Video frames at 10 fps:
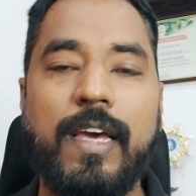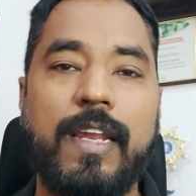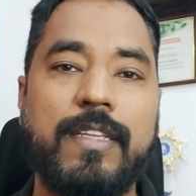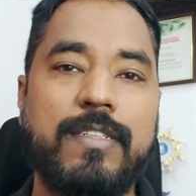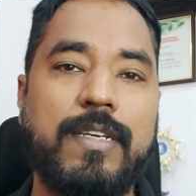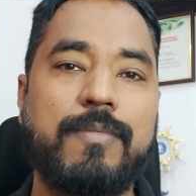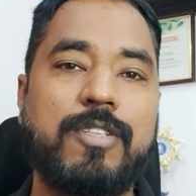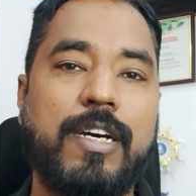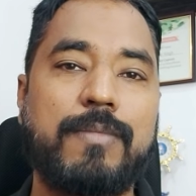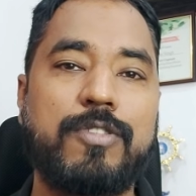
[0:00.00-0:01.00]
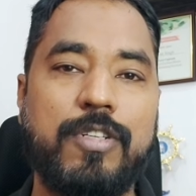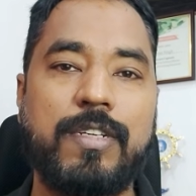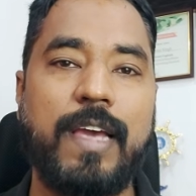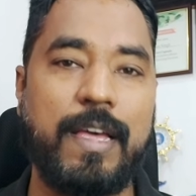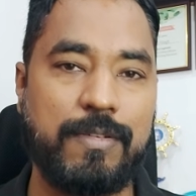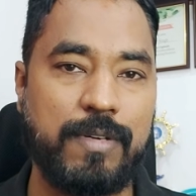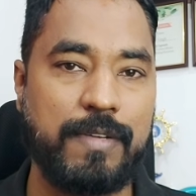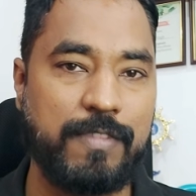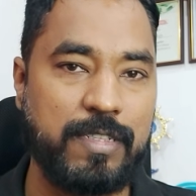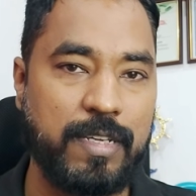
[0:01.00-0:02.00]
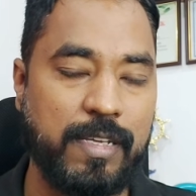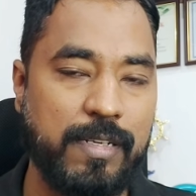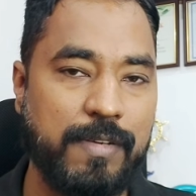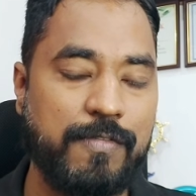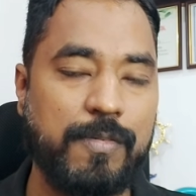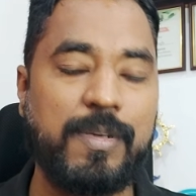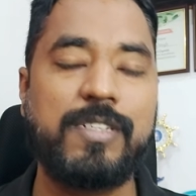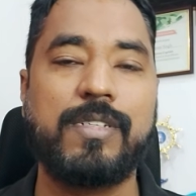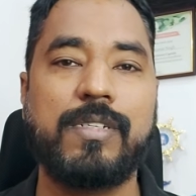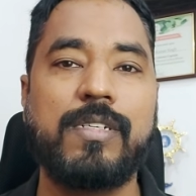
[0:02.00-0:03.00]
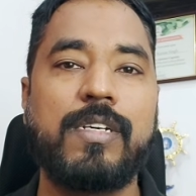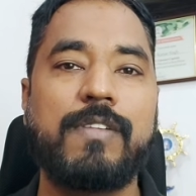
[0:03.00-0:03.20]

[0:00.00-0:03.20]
and at the same time should gather every single information